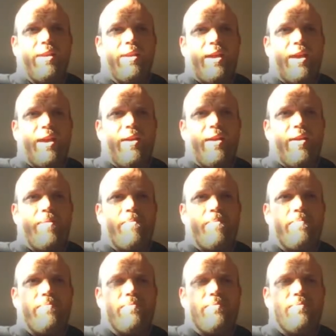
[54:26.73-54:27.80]

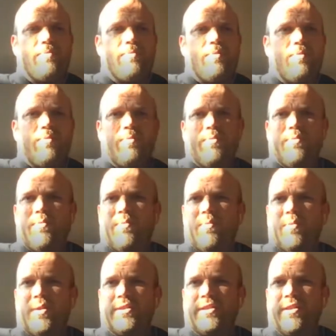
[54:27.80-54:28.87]
Um,
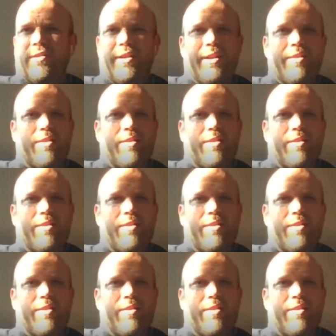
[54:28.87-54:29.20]
was there another